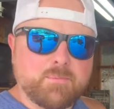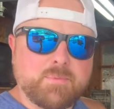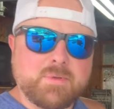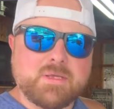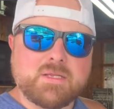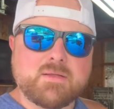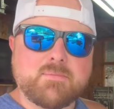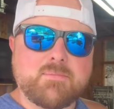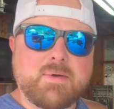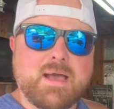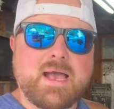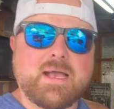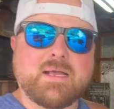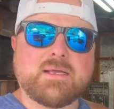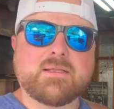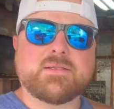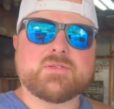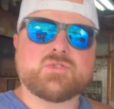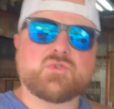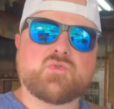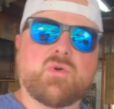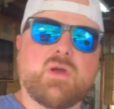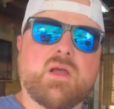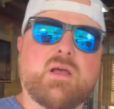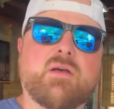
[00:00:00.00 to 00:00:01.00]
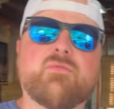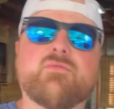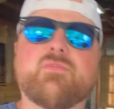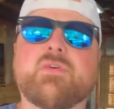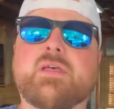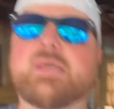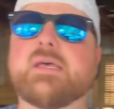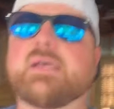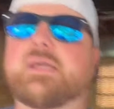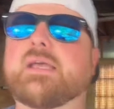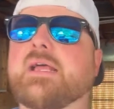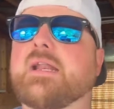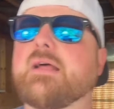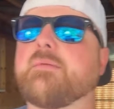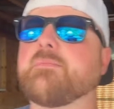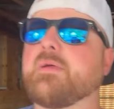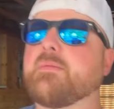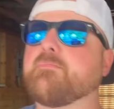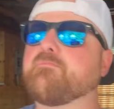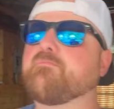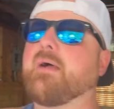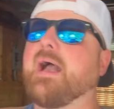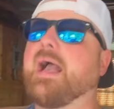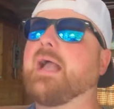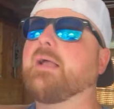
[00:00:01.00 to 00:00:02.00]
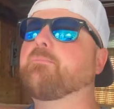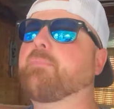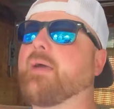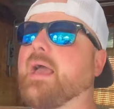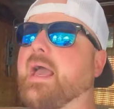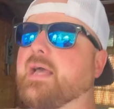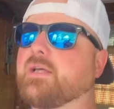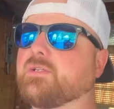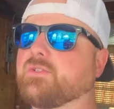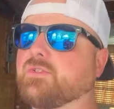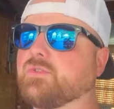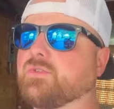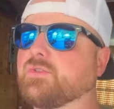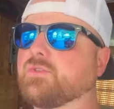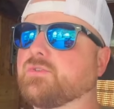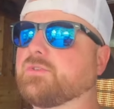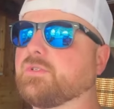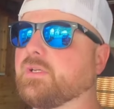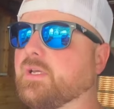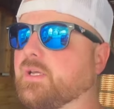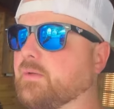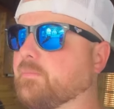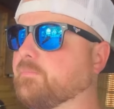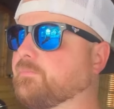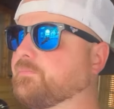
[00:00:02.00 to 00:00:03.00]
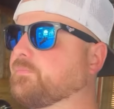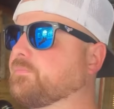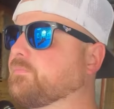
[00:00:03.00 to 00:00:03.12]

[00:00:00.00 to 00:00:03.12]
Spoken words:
in the back of this Crown Vic, and I'm in back passenger seat.